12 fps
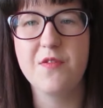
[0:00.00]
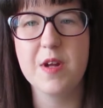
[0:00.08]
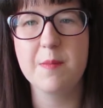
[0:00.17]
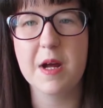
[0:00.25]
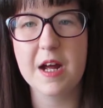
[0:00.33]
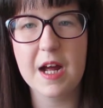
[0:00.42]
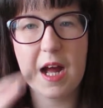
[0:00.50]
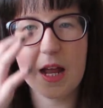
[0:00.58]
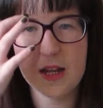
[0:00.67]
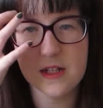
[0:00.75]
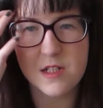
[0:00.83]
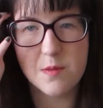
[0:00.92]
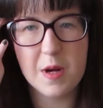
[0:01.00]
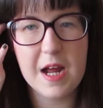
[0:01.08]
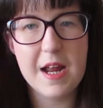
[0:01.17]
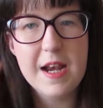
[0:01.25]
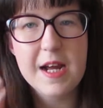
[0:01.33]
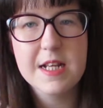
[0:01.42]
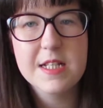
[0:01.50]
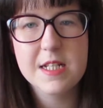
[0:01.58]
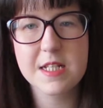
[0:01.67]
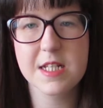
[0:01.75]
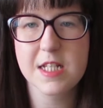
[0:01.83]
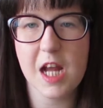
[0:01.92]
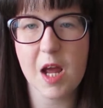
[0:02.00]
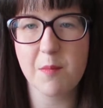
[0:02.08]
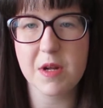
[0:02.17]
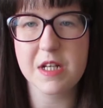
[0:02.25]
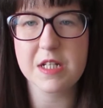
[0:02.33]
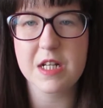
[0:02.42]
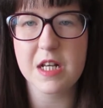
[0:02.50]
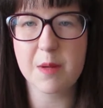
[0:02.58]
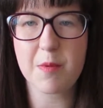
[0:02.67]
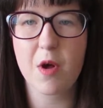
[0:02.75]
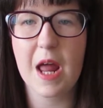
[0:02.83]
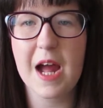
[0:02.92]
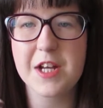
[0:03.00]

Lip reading: feel better, I like to wear a nice statement lip colour.